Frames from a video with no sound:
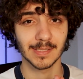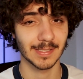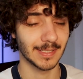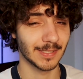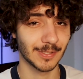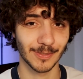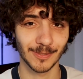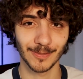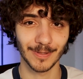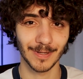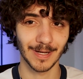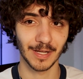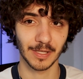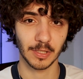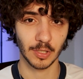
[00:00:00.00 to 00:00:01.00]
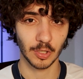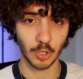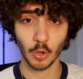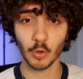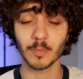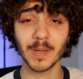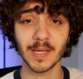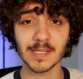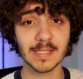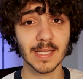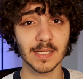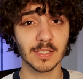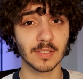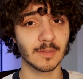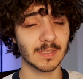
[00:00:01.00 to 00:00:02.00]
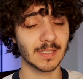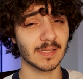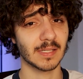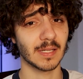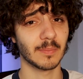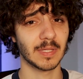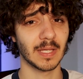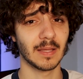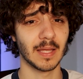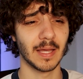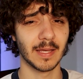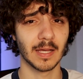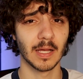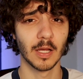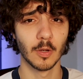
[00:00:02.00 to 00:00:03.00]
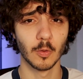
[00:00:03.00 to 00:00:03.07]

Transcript: into a code base that is using something like